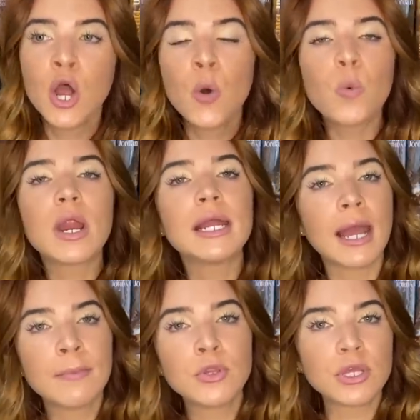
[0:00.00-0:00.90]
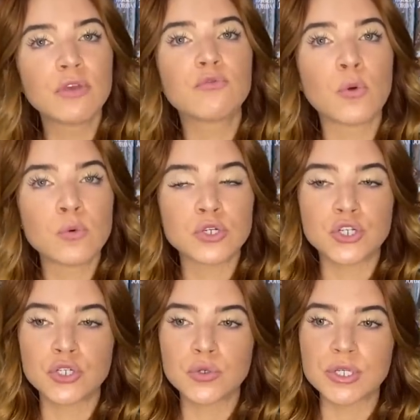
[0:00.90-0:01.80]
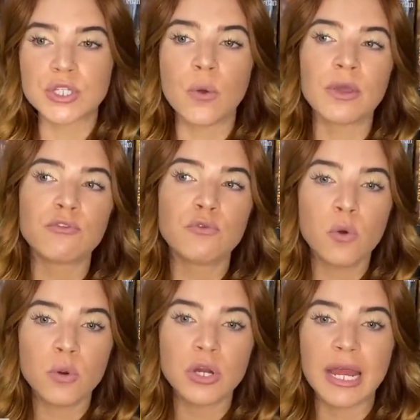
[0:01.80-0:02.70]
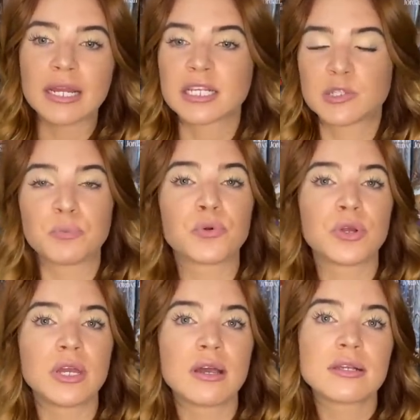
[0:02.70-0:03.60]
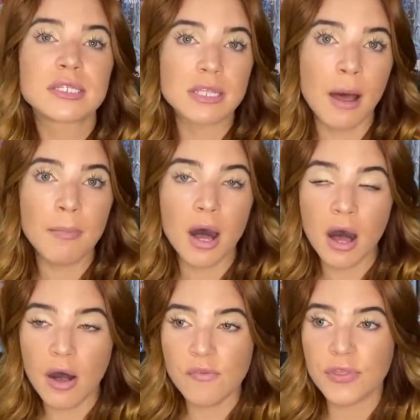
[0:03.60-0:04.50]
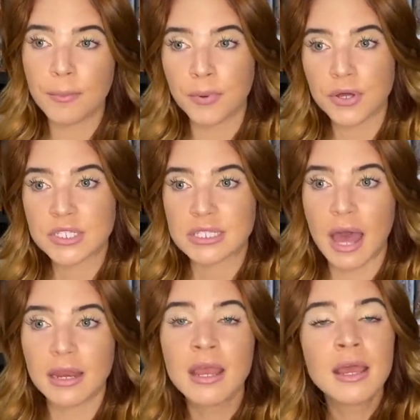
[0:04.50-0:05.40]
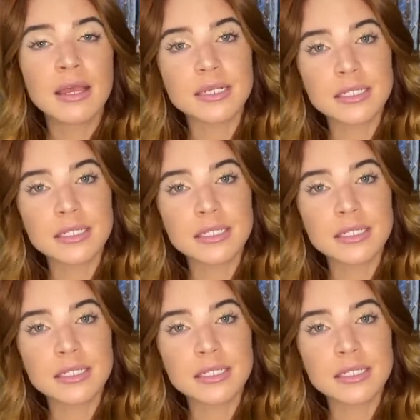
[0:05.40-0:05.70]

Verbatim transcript: What I am looking forward to is going forward and exploring some of the books that his